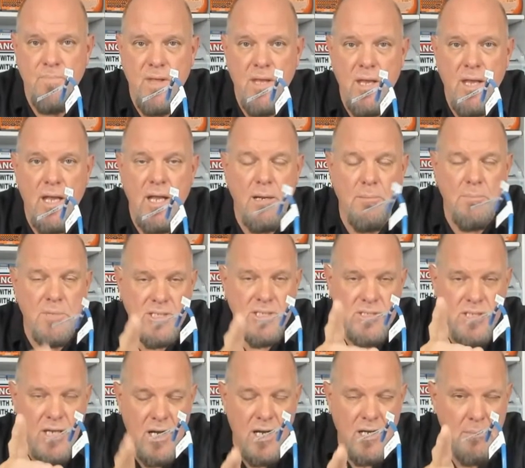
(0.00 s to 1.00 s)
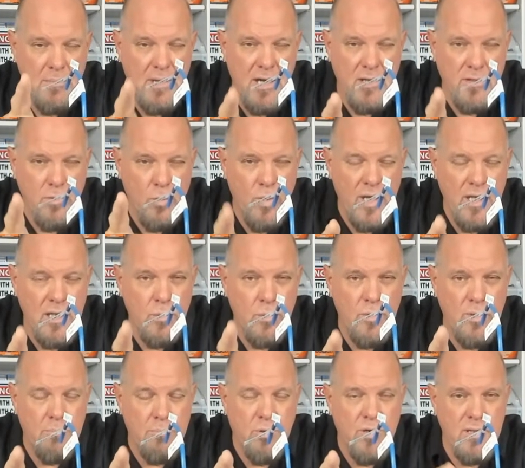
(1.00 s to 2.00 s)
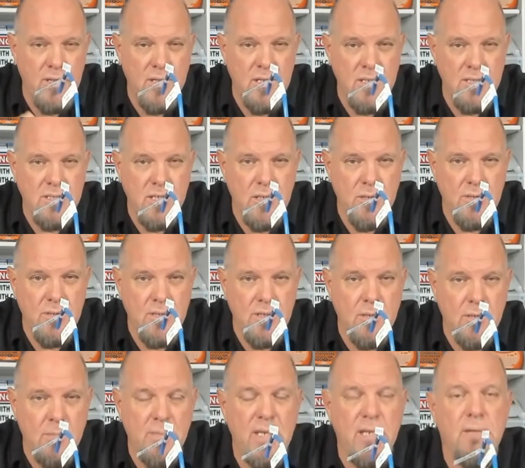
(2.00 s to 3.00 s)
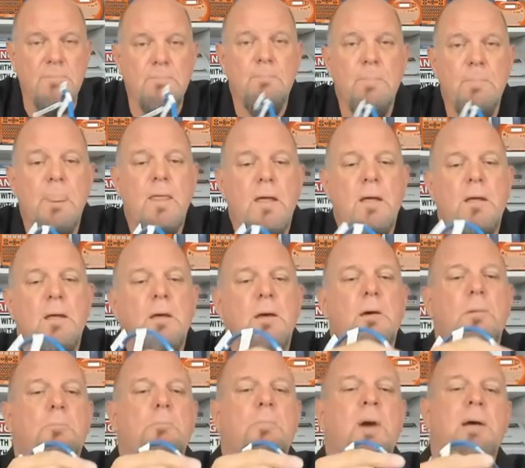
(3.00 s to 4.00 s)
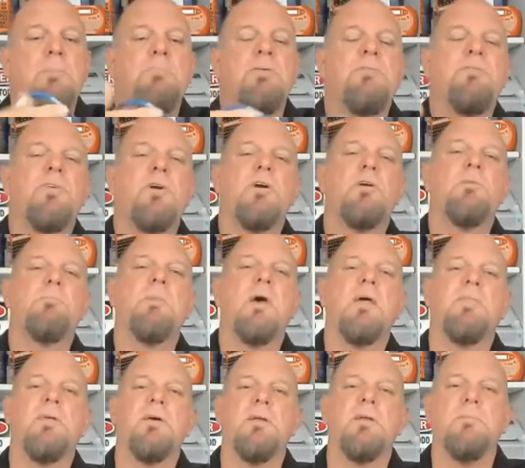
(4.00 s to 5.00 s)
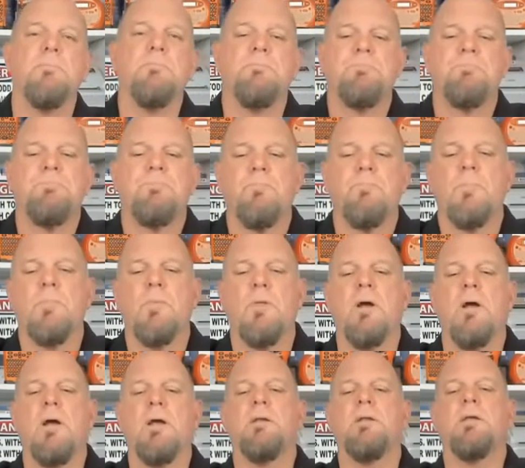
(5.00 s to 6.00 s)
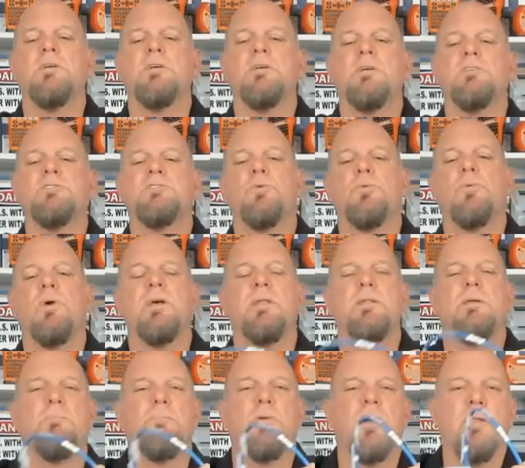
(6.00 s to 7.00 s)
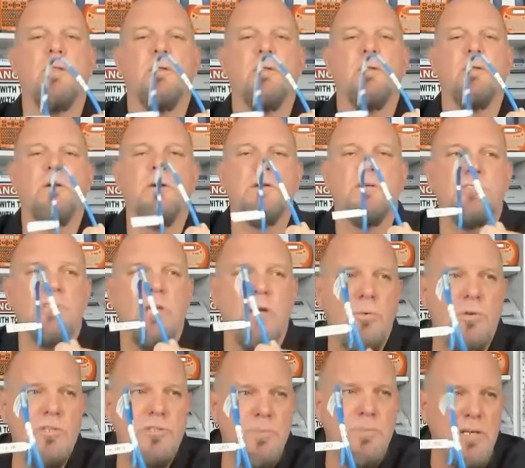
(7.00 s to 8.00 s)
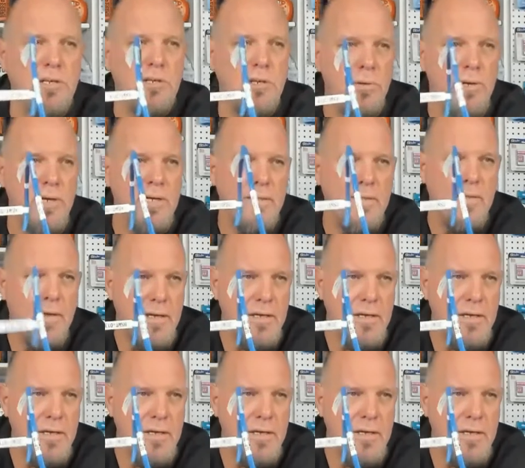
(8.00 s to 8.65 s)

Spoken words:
And I'm going to talk about the way that we print these here in a little bit. My preferred method, all right, is the way that brother has always been doing things,